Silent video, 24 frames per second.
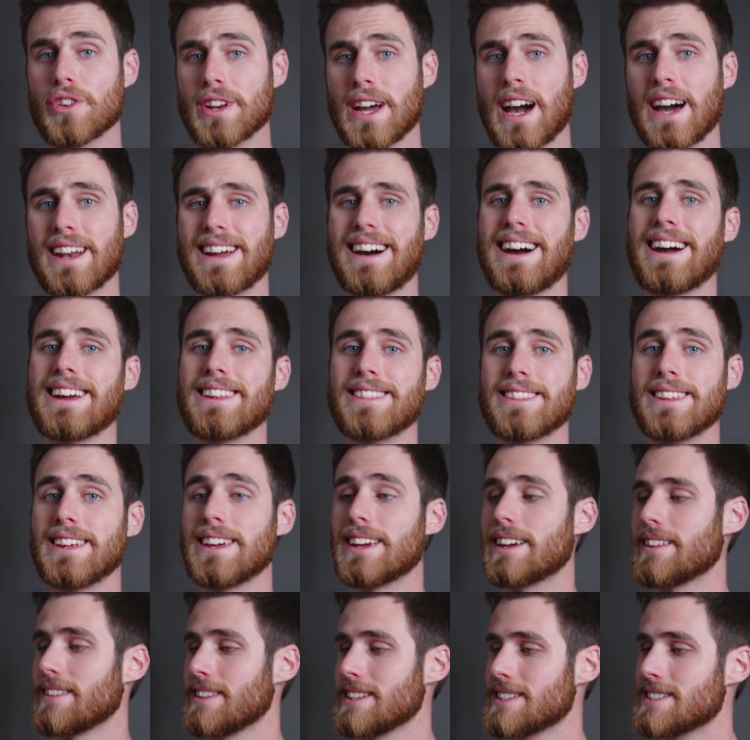or not I
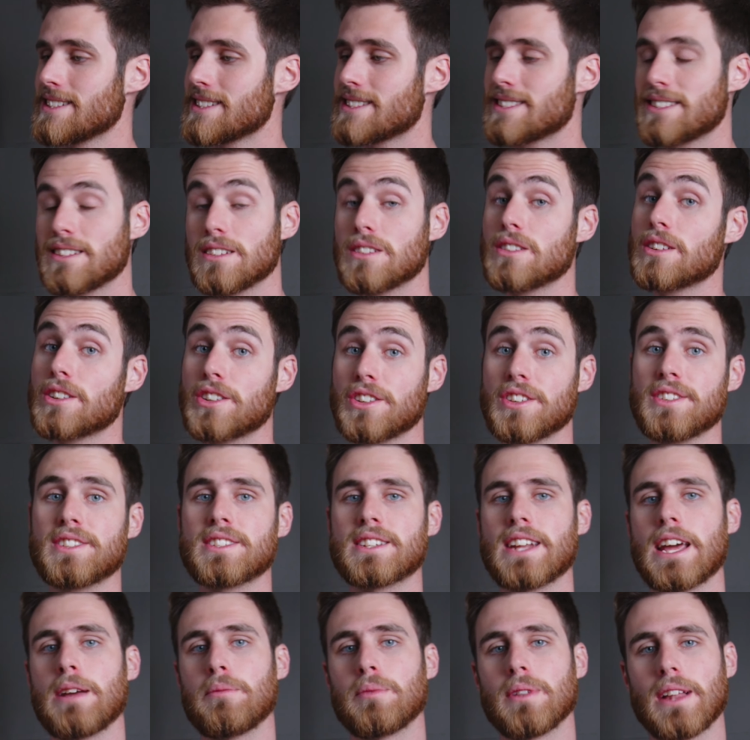think this is still a good
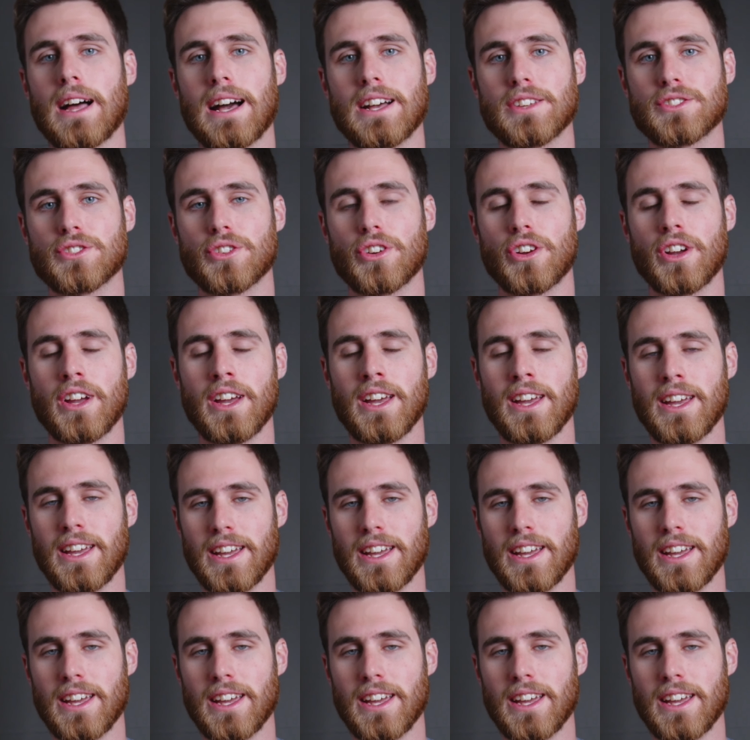stabilizer